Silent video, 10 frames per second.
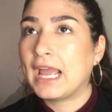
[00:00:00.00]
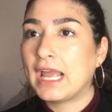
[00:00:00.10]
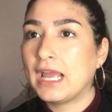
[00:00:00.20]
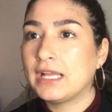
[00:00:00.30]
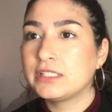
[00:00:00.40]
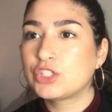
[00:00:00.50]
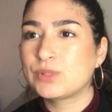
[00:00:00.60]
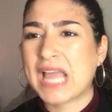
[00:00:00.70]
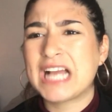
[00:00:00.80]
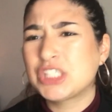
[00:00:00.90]
And she
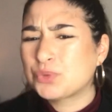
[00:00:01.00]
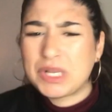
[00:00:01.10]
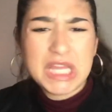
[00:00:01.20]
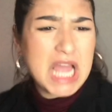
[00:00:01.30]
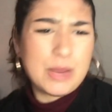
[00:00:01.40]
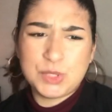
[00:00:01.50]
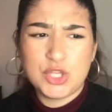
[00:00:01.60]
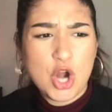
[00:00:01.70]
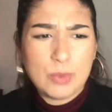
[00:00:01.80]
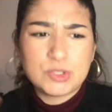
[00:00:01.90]
was like, I just really, I,
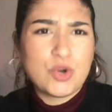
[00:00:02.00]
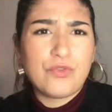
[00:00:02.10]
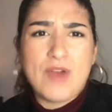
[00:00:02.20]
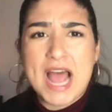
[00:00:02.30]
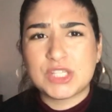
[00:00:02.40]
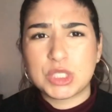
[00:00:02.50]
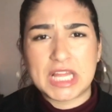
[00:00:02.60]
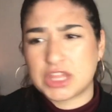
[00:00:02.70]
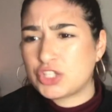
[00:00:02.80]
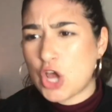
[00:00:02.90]
you know, I was so frazzled,
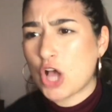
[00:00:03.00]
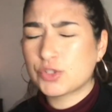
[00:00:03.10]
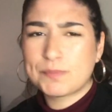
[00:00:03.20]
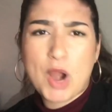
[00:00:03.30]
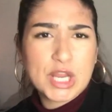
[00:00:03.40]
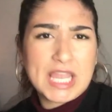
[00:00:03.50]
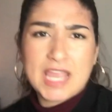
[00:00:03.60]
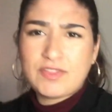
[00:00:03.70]
like the dogs were barking,